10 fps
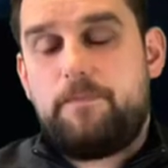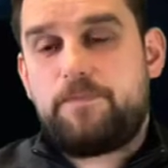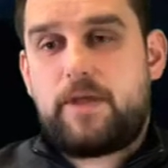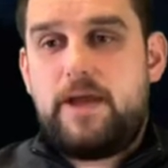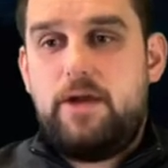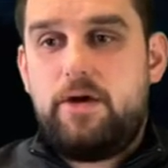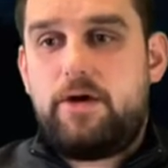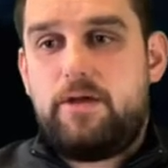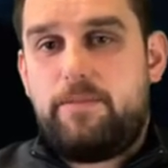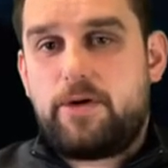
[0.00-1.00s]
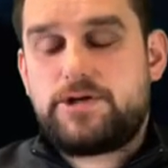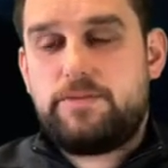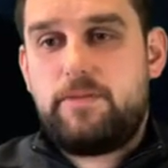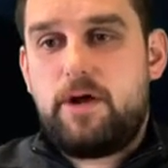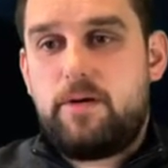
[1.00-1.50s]
and look at the
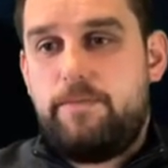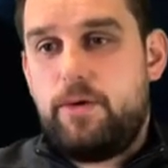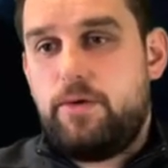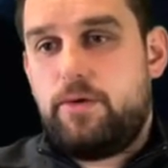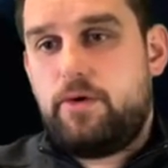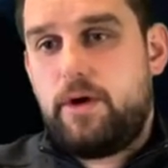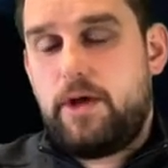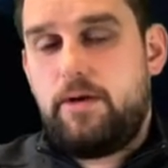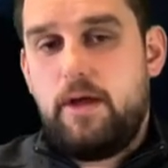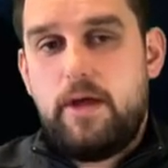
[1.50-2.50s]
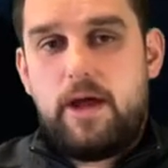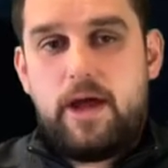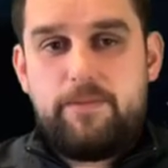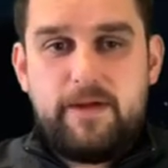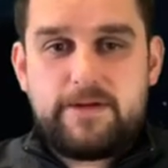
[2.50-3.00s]
bottom, like on PooCoin,
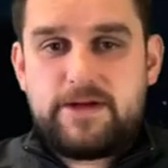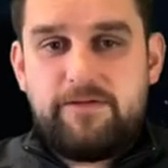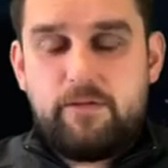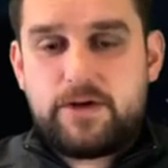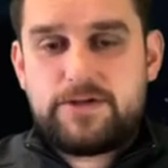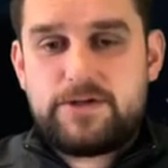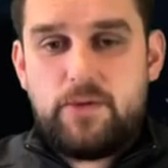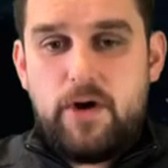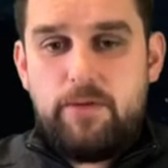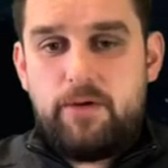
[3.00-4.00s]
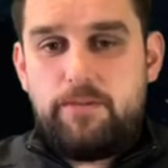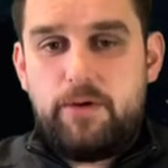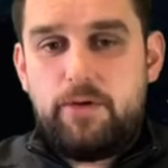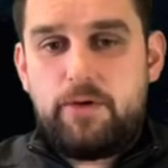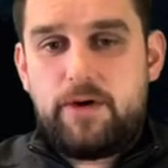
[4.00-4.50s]
there's other ones as well, but on
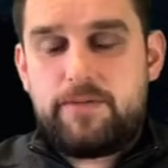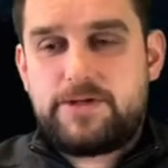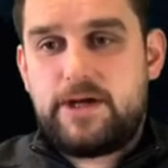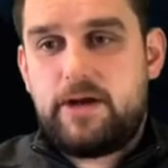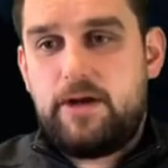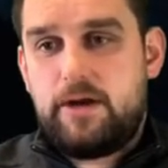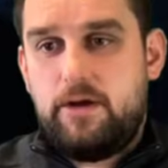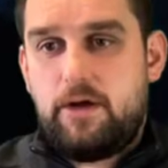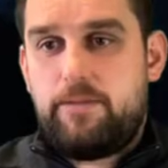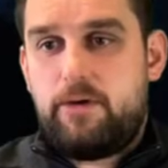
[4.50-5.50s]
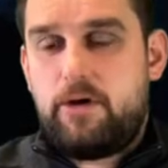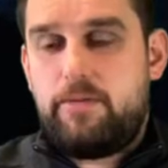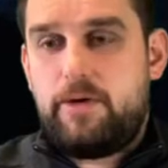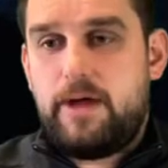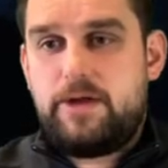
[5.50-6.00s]
PooCoin in particular, you can look at the
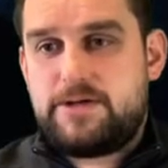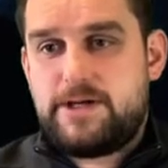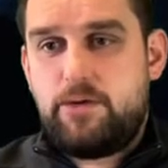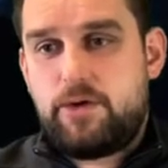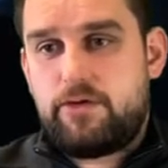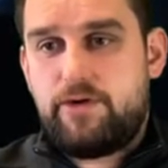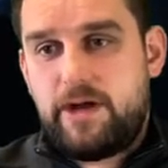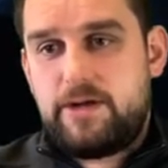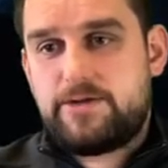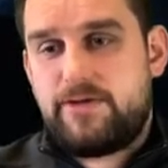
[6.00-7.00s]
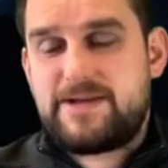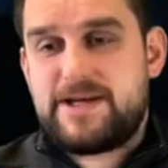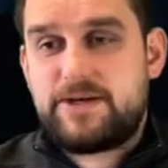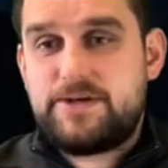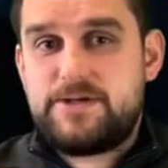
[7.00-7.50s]
bottom and you see all the green
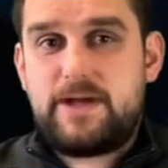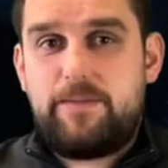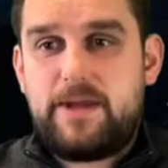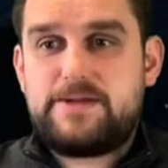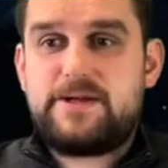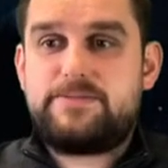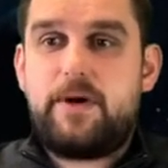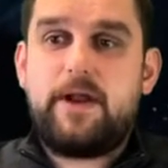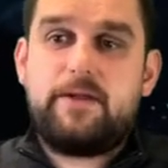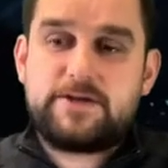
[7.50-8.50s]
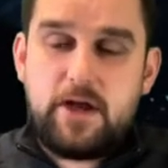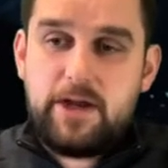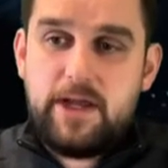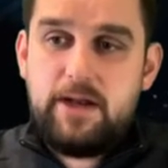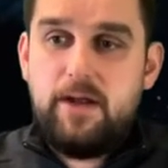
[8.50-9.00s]
transactions. That means that's money that's
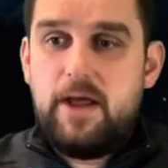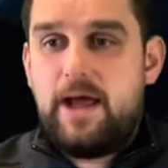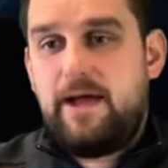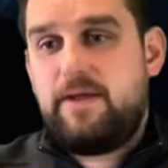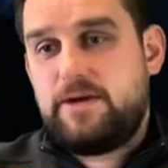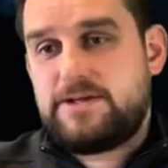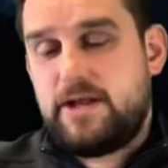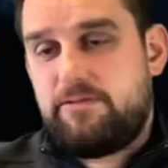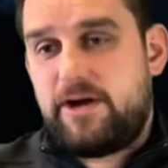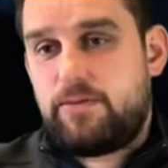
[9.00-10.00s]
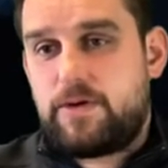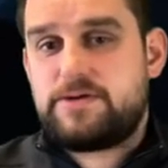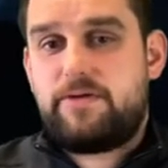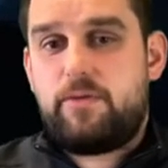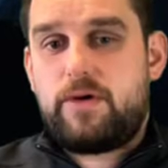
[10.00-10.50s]
going in, and then you see the red
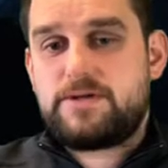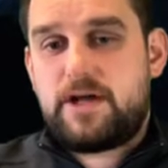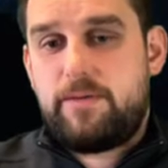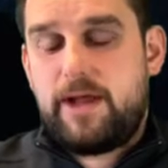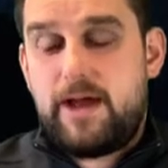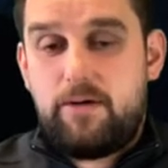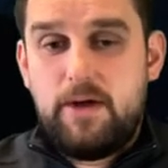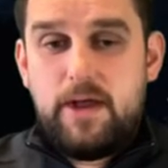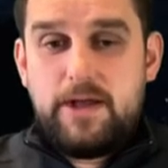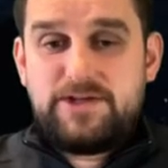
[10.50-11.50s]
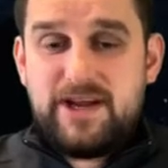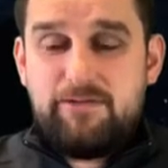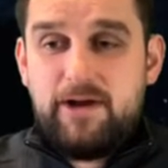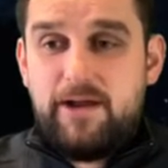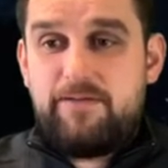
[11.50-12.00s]
ones are the ones coming out.
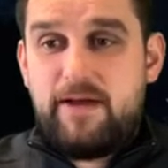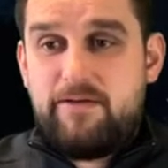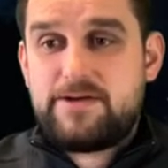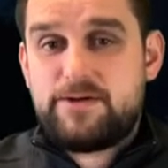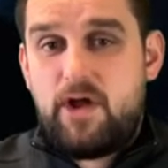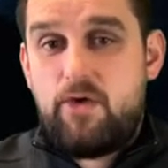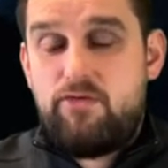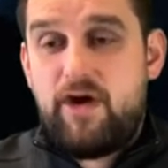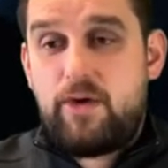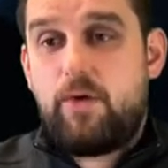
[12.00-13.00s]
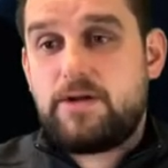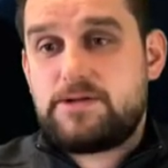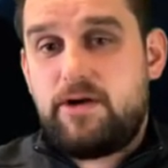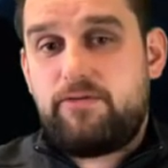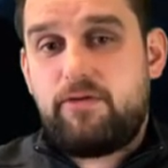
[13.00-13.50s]
Generally, if there is no red ones
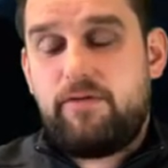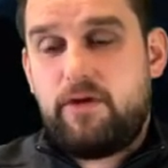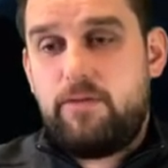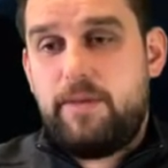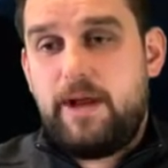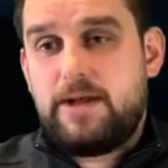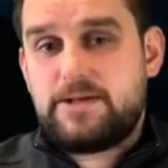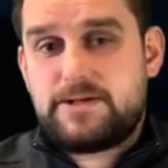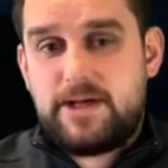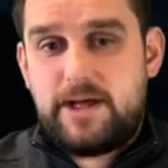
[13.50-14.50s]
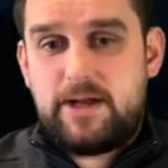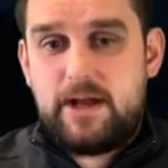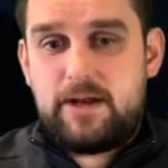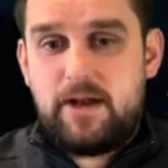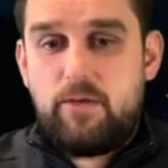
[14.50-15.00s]
after a few minutes
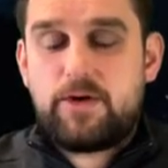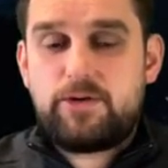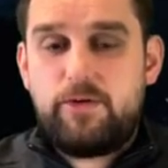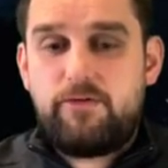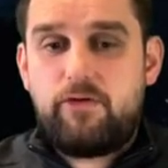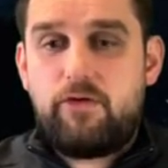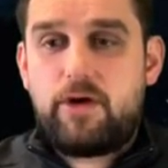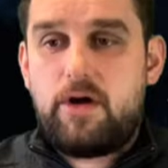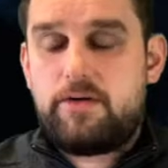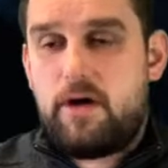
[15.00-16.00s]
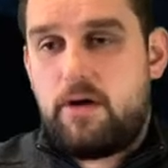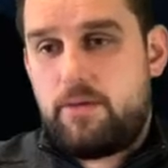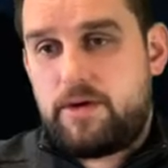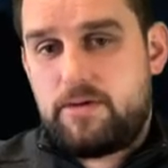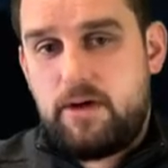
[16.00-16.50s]
and no one's withdrawing, I
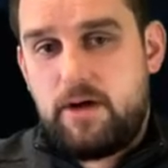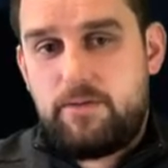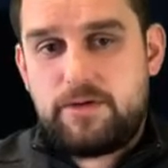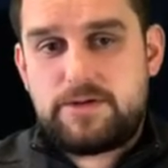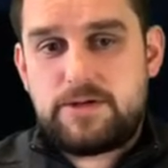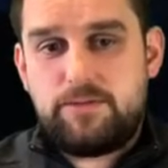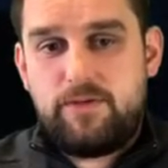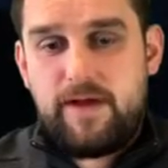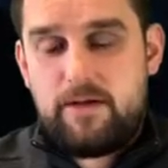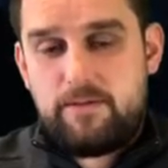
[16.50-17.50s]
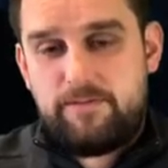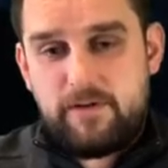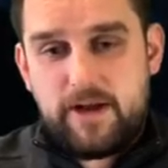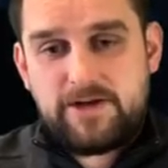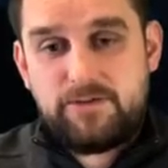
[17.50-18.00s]
would, without
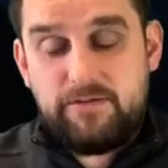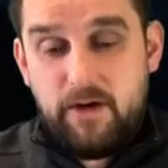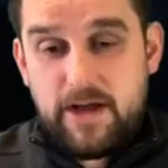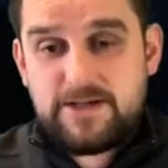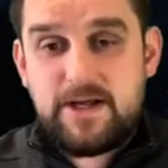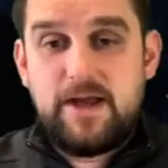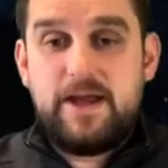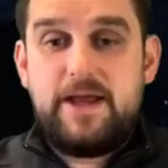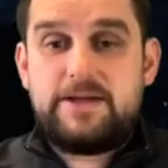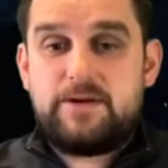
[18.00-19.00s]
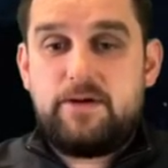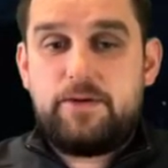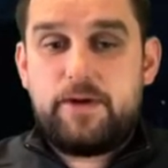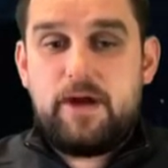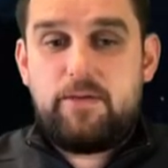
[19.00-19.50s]
financial advice,
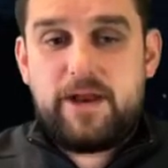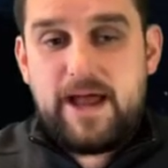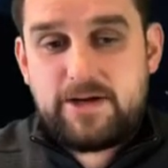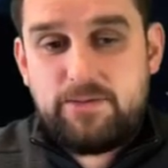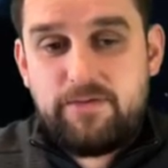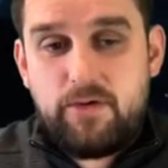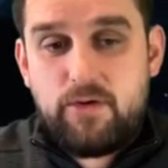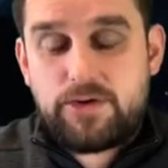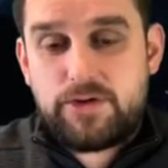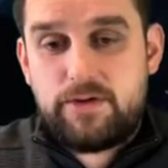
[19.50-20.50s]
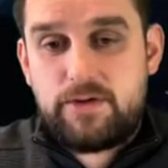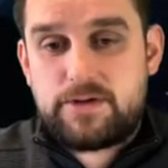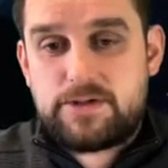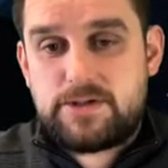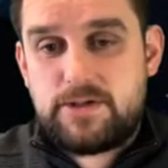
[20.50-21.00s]
I would act with caution
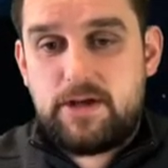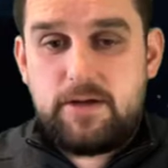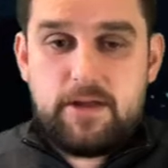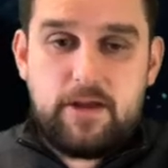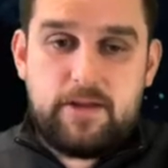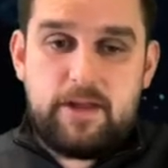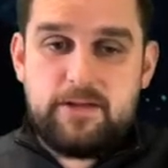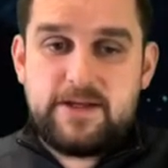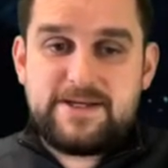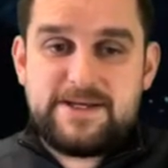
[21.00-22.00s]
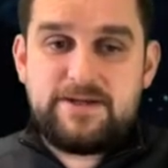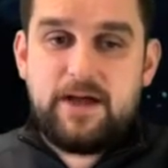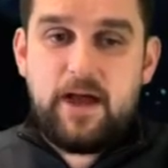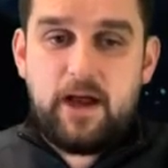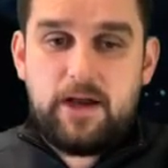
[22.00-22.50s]
that this isn't
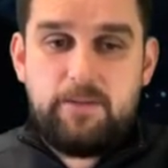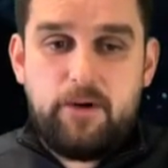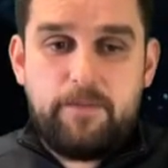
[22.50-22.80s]
a honeypot.